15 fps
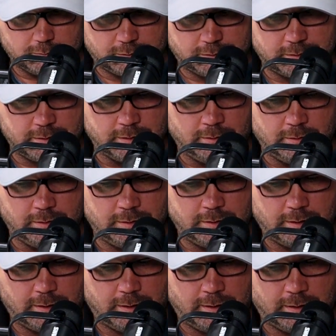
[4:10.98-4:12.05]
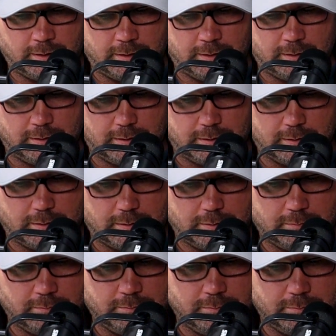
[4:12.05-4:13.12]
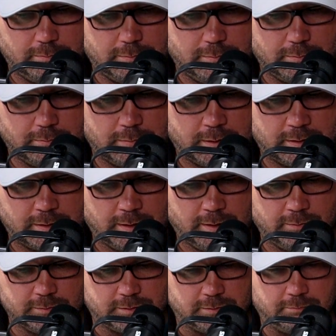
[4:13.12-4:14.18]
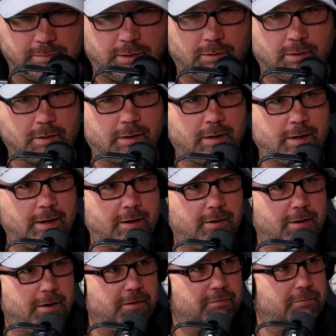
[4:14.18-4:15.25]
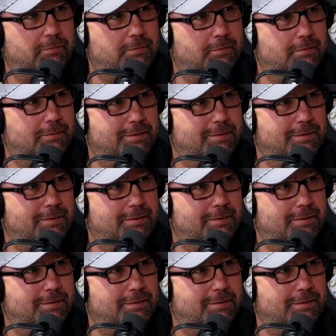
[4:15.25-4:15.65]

stealing I think it was a Miller High Life.